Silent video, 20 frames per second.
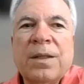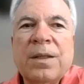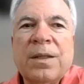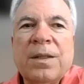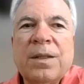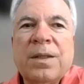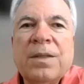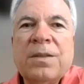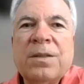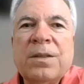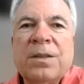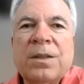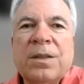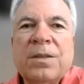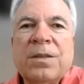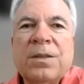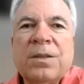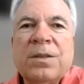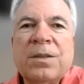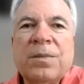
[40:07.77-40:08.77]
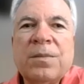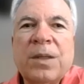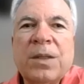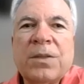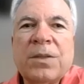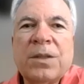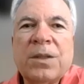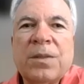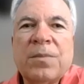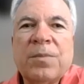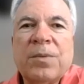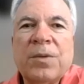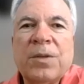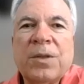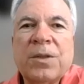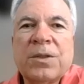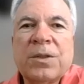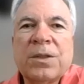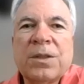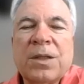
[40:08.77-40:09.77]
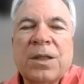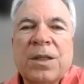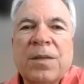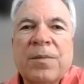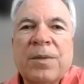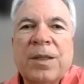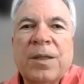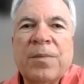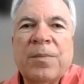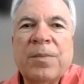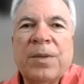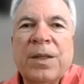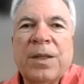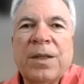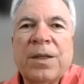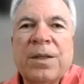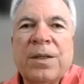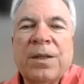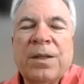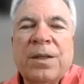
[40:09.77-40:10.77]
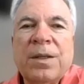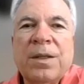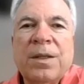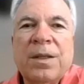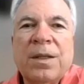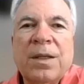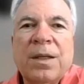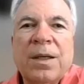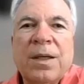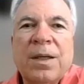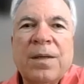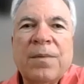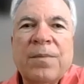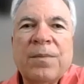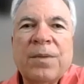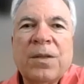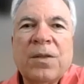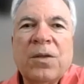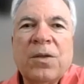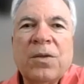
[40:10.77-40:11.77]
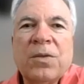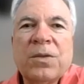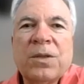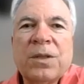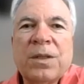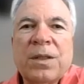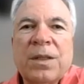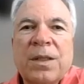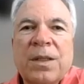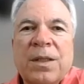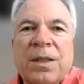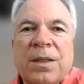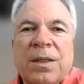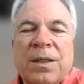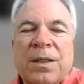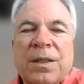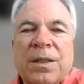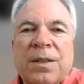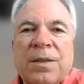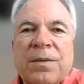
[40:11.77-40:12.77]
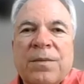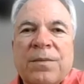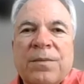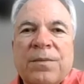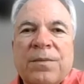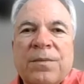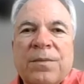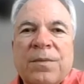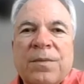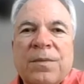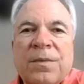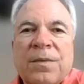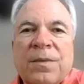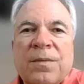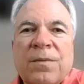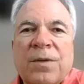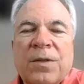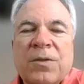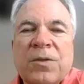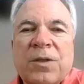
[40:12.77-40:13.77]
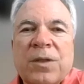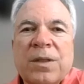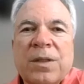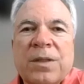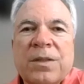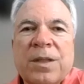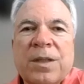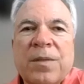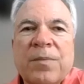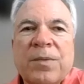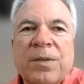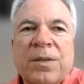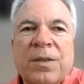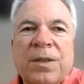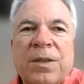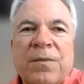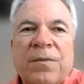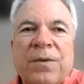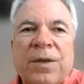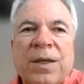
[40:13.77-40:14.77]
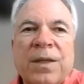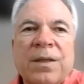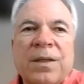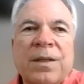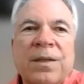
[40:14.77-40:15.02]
this is the muscular portion coming up here, closing the ventricular septal defect.